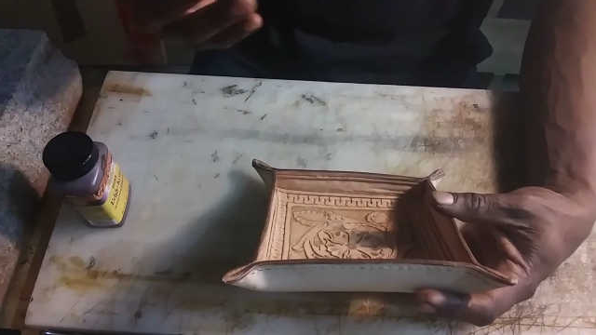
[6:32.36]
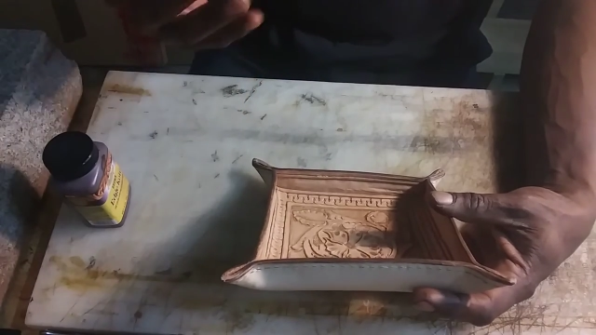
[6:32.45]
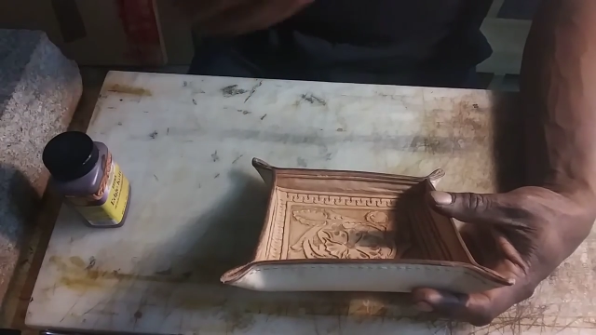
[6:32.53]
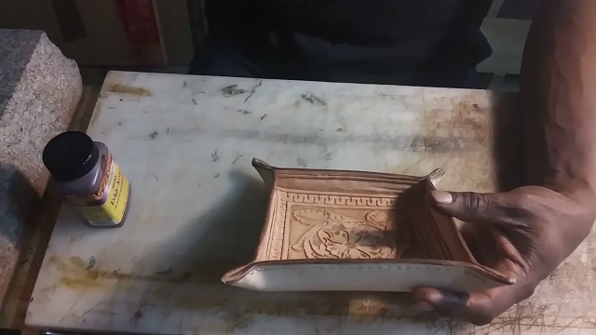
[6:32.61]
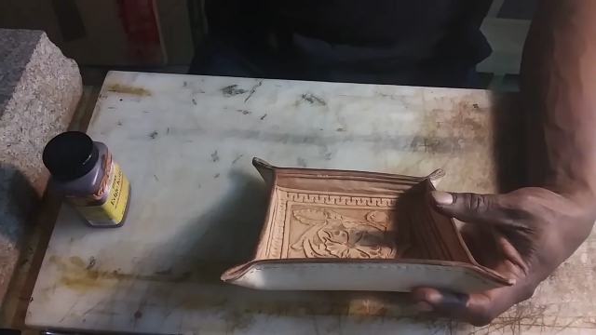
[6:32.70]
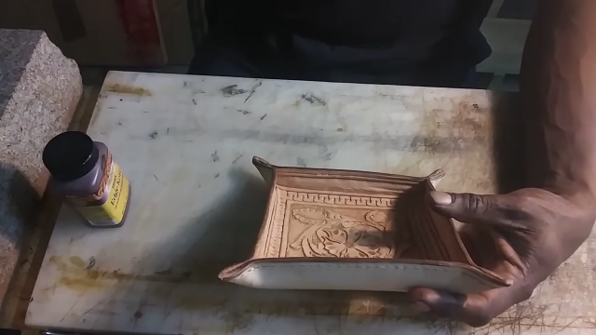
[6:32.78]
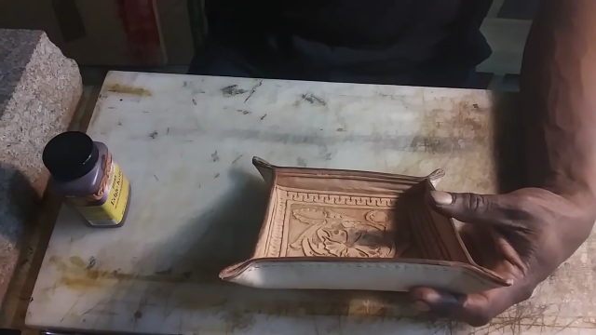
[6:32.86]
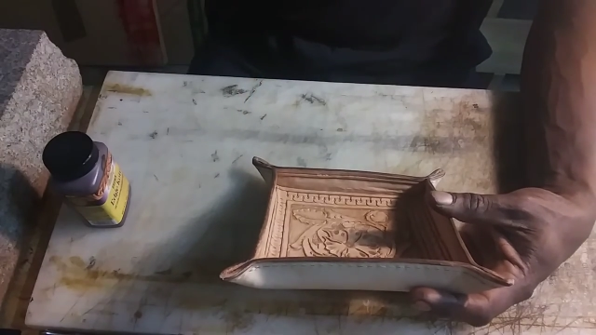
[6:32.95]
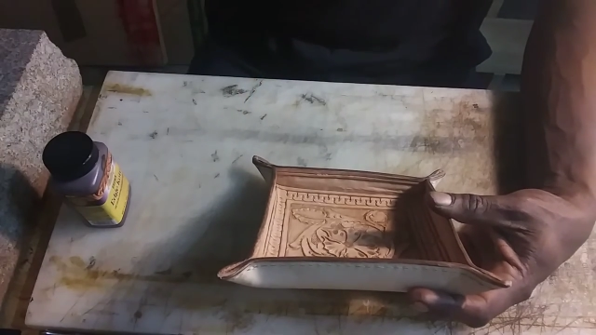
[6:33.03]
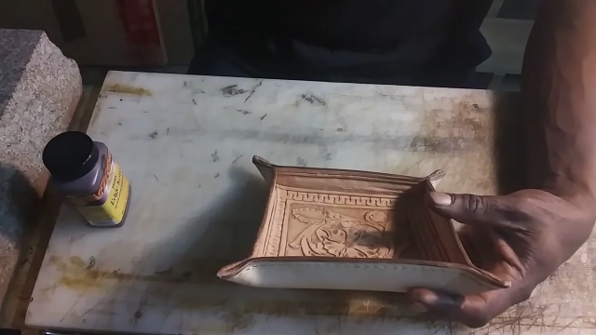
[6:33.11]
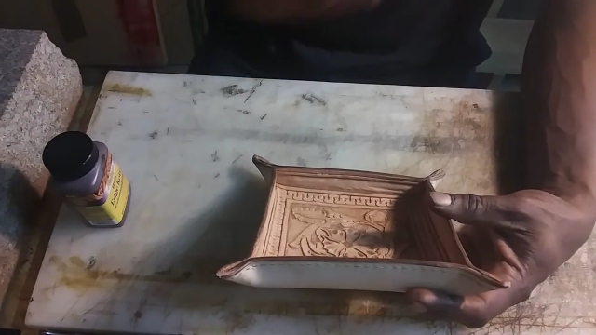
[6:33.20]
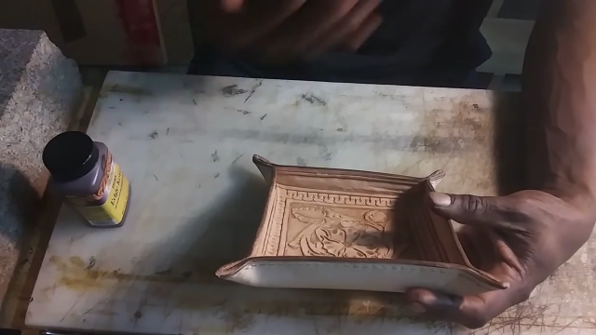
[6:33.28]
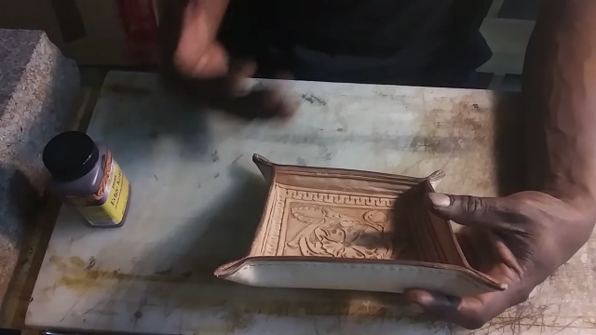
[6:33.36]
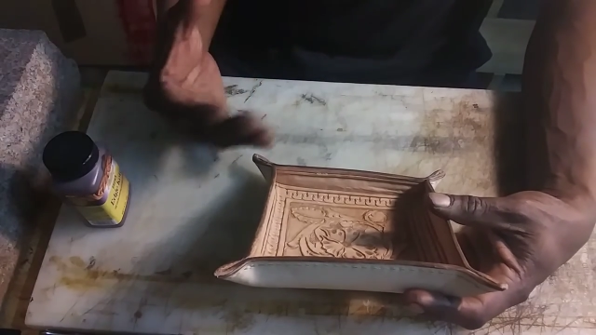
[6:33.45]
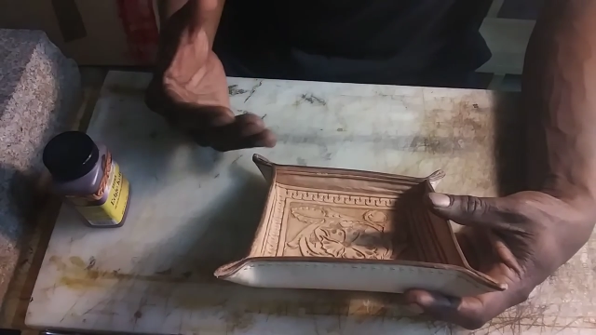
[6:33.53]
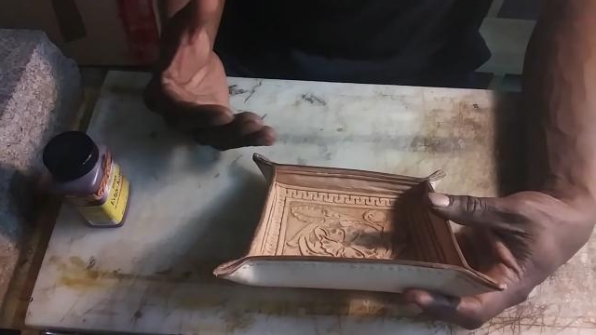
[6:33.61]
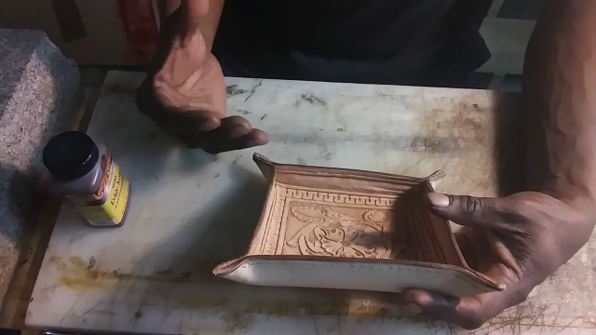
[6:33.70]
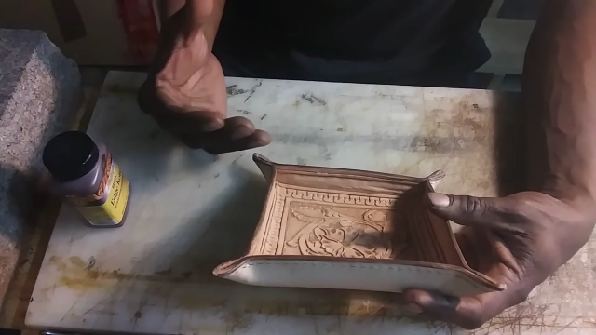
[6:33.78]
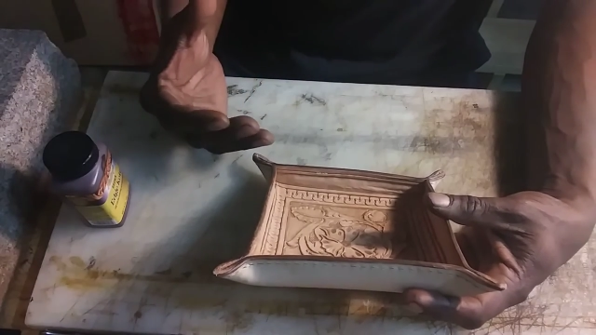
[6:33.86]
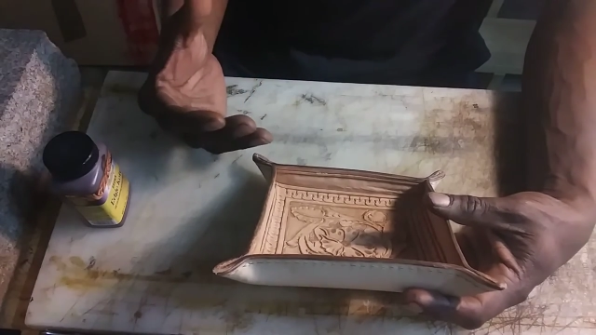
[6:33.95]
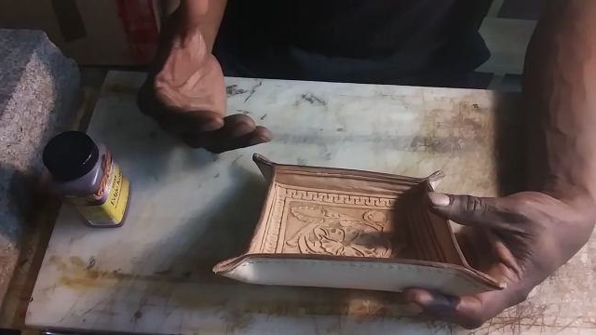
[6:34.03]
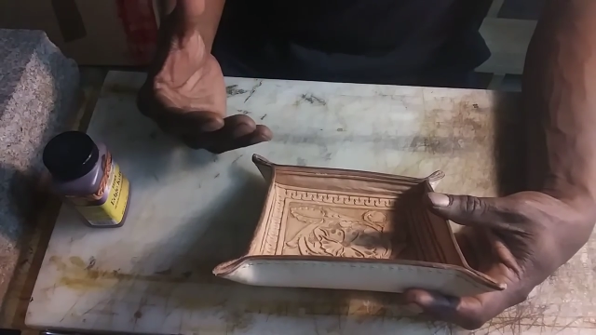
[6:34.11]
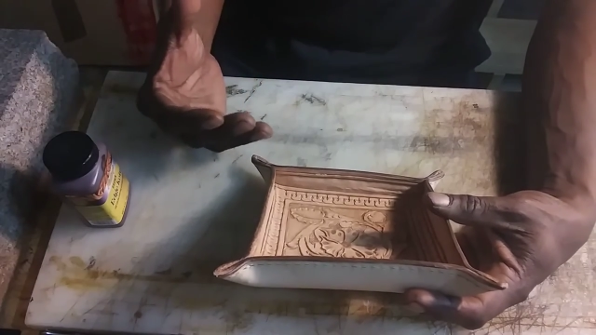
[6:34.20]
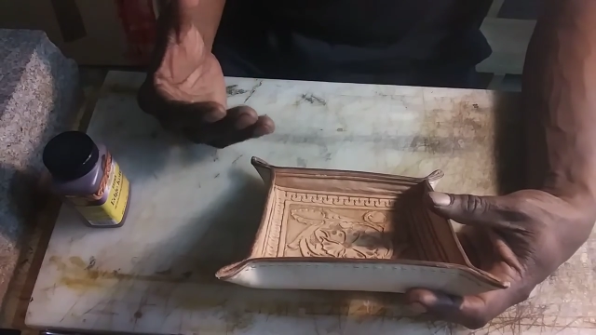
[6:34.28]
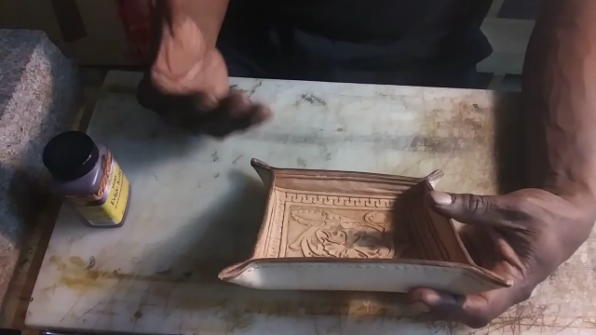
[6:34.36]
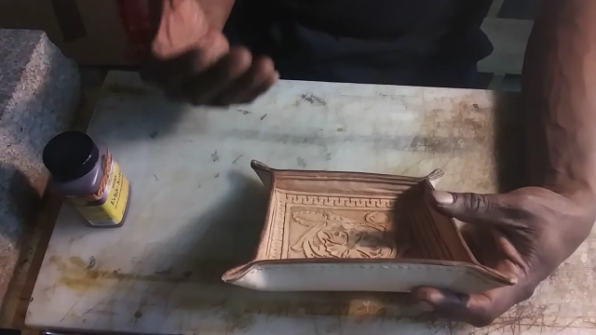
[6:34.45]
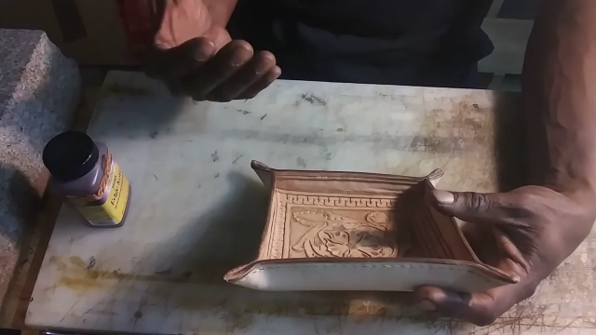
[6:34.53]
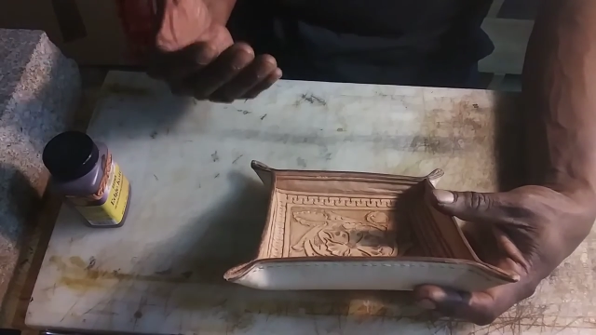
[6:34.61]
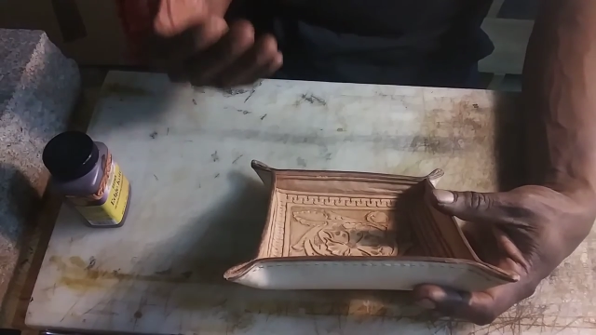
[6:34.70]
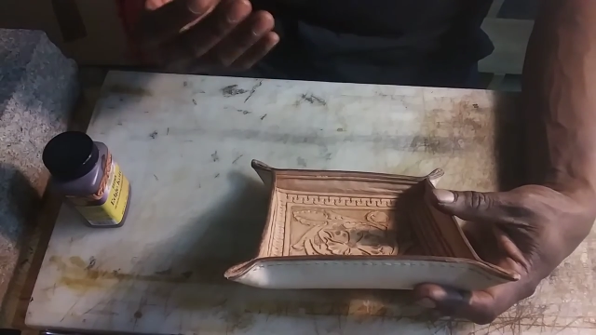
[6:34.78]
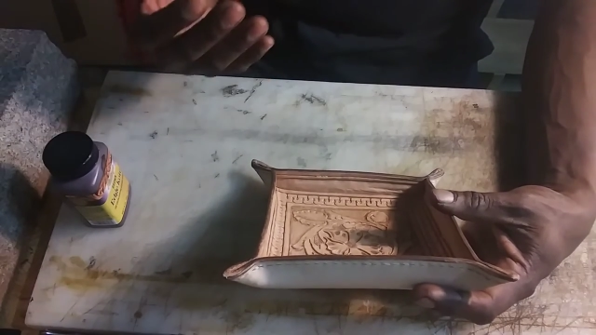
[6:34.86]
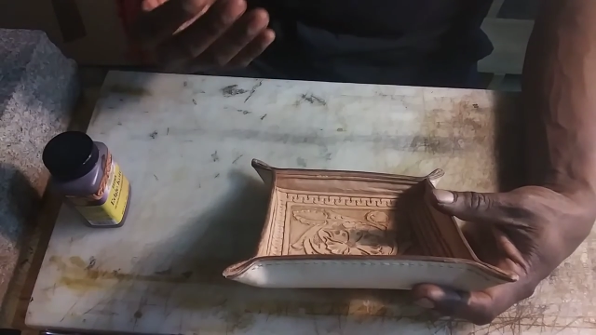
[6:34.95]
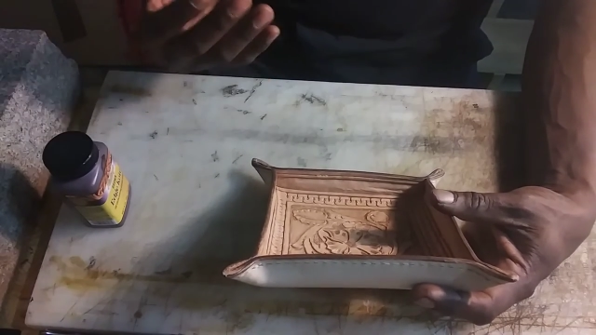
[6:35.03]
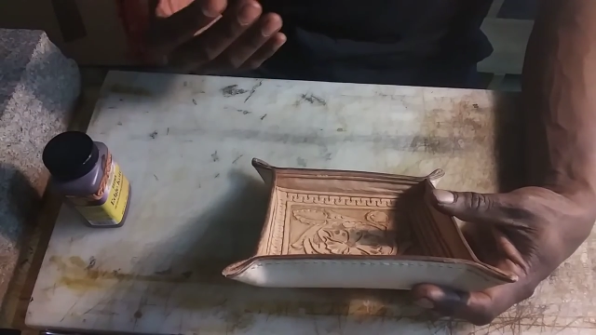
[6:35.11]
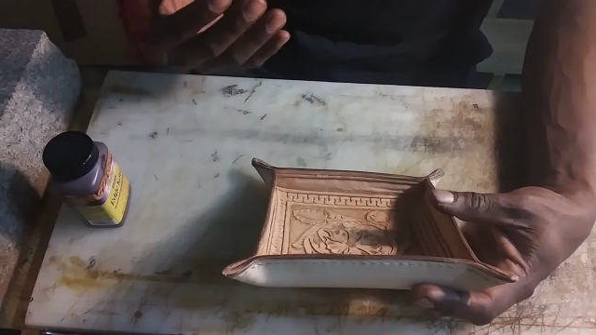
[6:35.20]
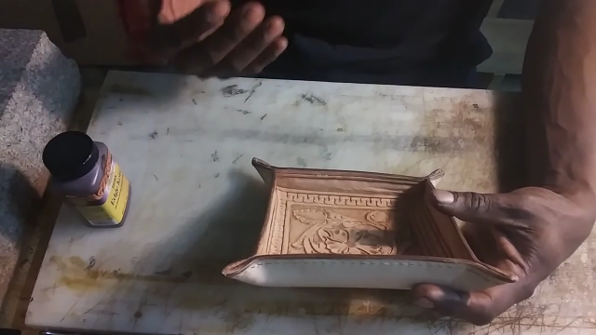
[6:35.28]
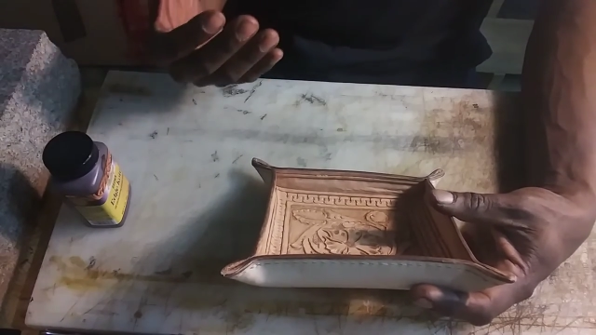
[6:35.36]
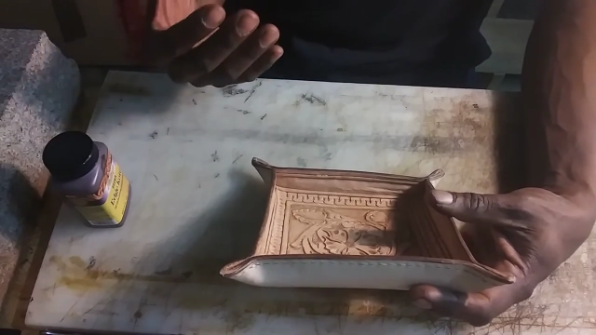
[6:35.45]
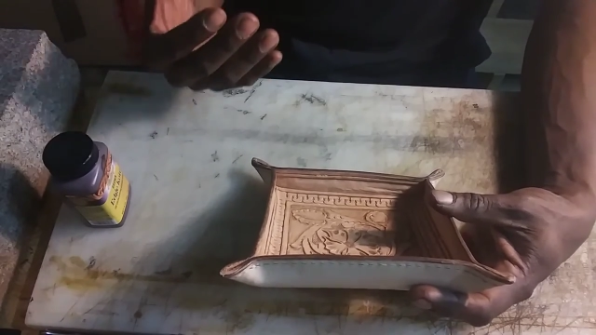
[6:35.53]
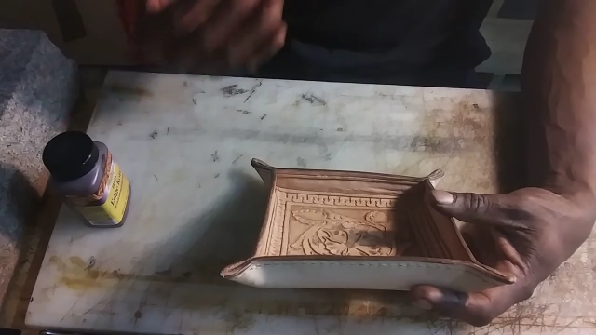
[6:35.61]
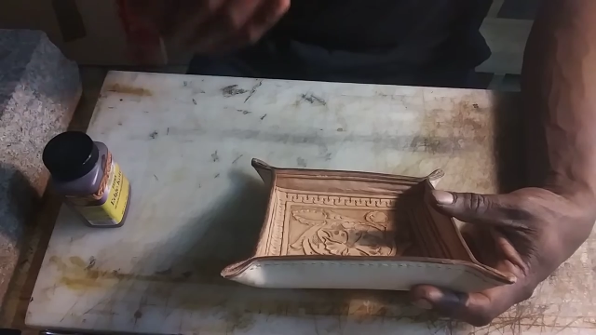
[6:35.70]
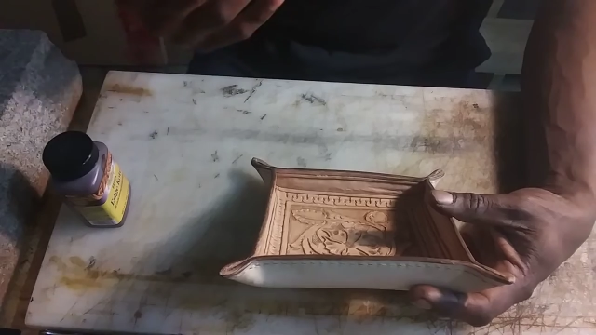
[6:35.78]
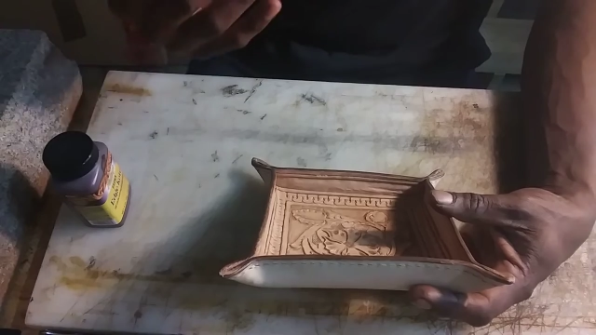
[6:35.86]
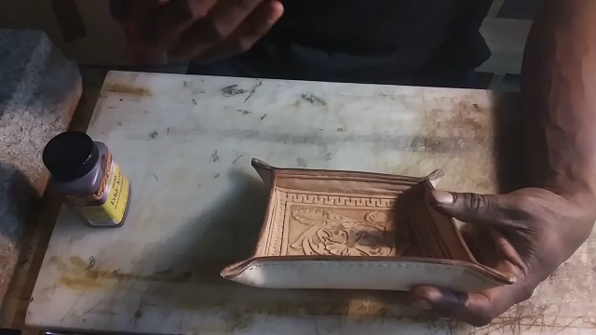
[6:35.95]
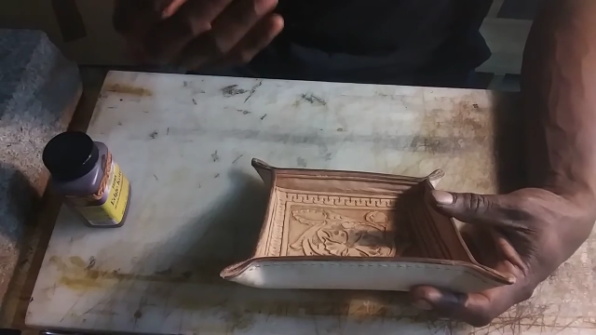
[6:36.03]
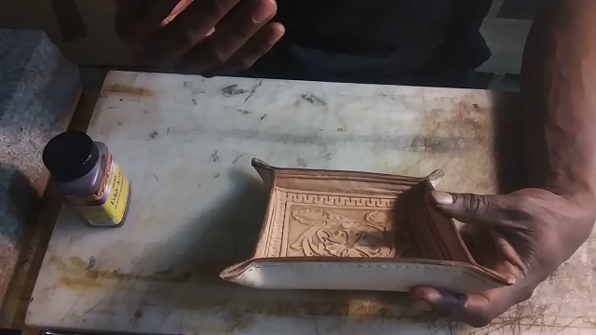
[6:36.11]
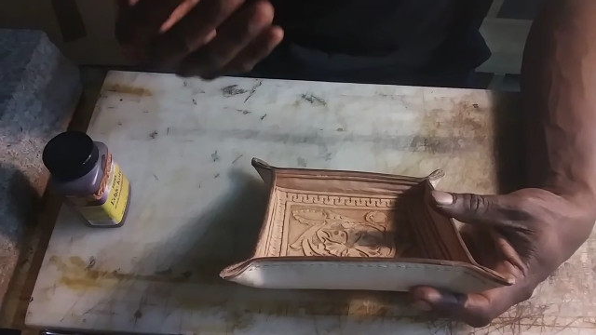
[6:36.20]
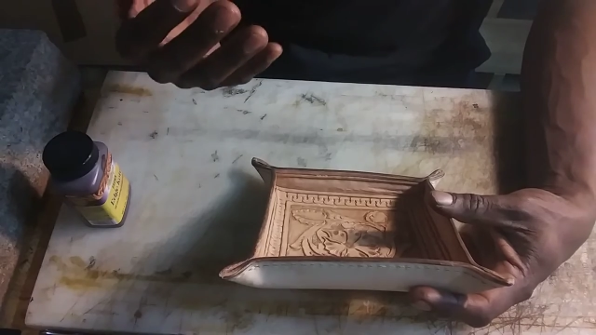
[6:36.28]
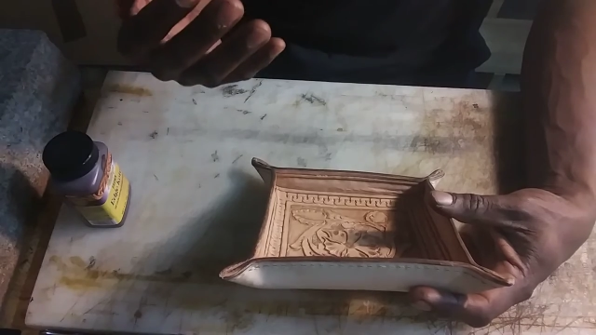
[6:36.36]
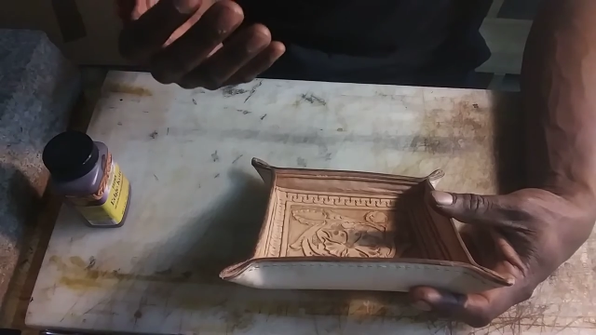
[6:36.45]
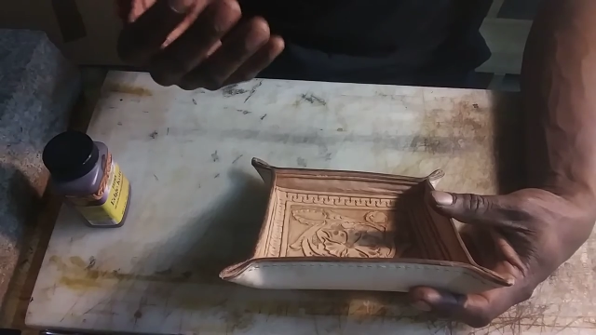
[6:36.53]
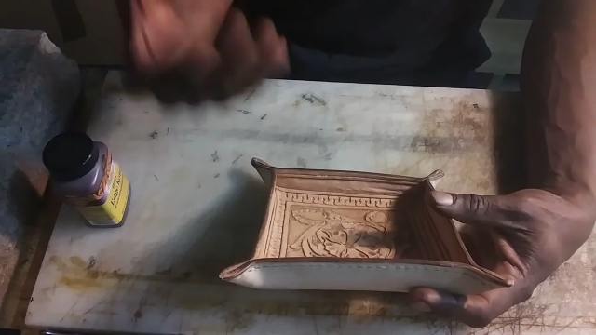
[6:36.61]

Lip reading: Nobody's mouth can be seen.